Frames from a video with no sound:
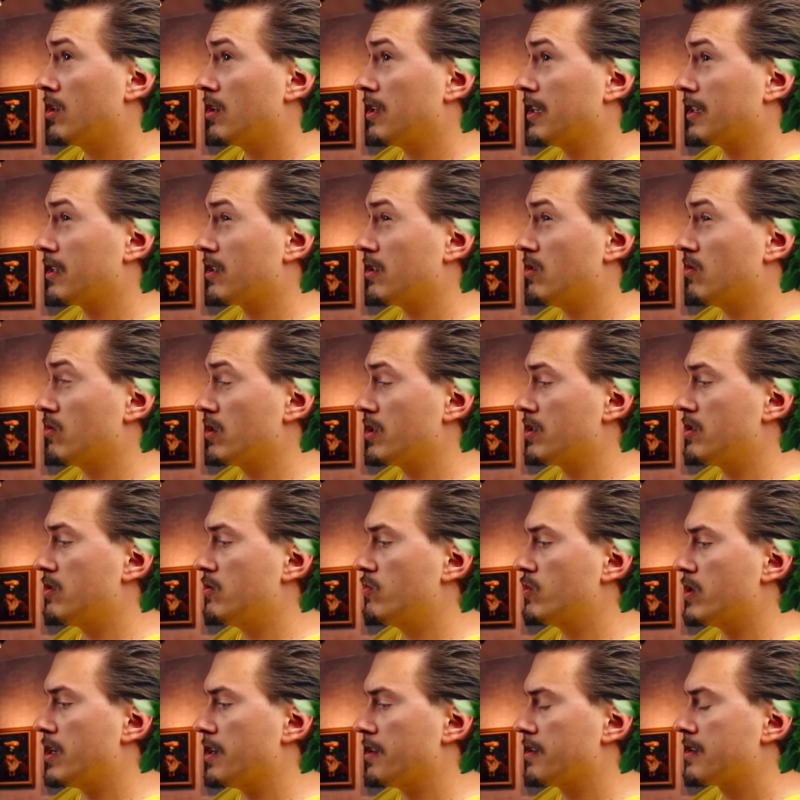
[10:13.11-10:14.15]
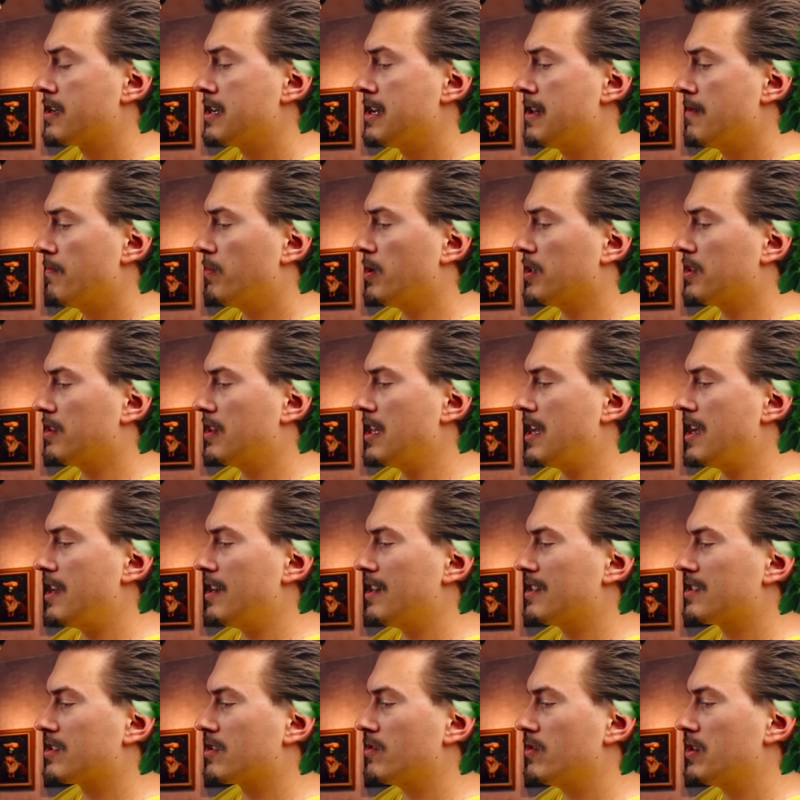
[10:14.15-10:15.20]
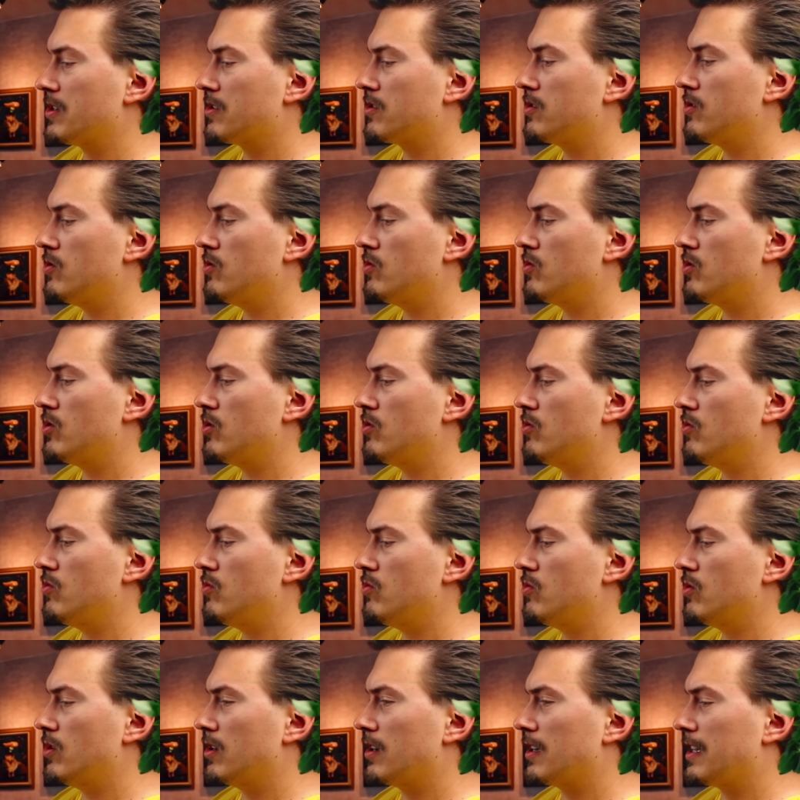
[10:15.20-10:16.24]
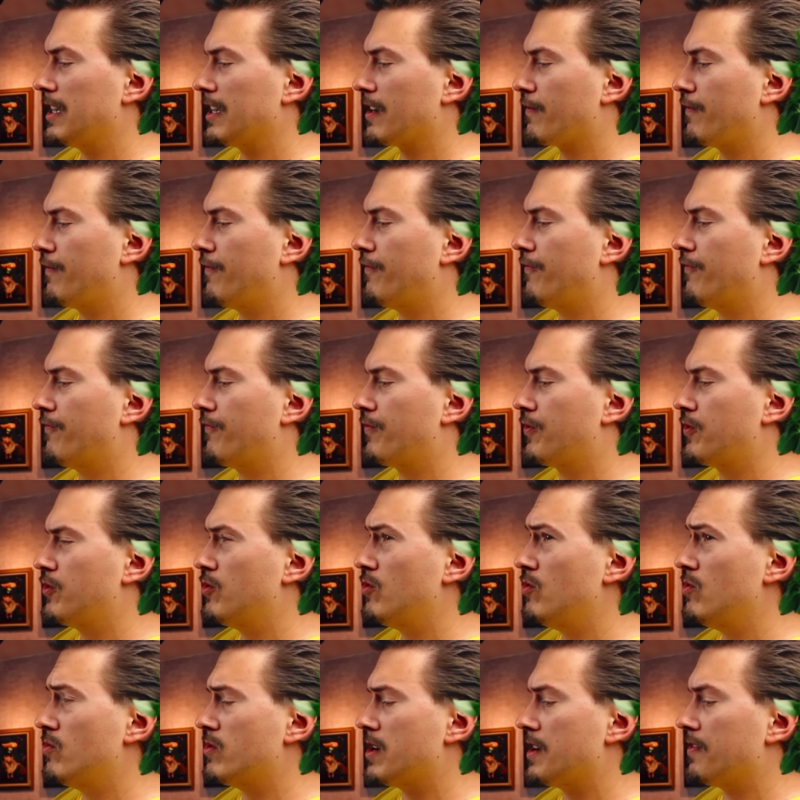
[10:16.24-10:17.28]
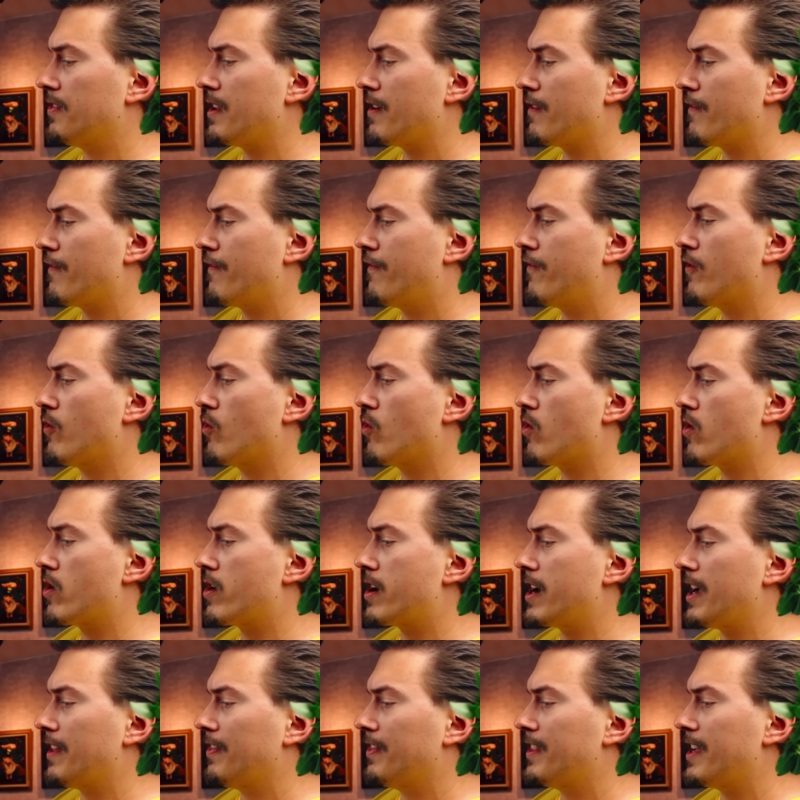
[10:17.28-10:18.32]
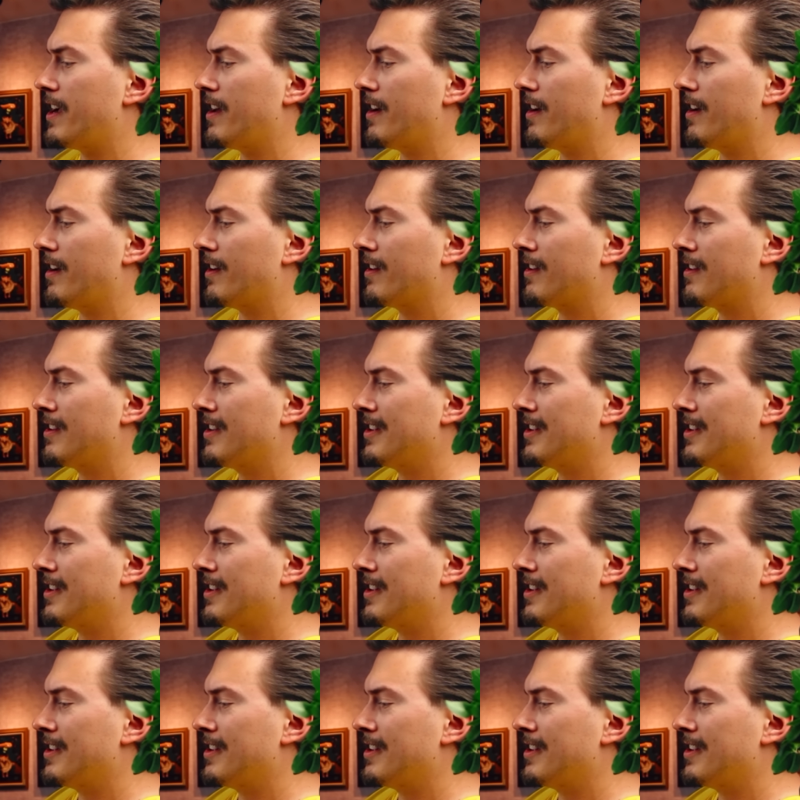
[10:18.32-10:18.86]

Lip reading: like only do one. But then it's going to do like two, and then four, and then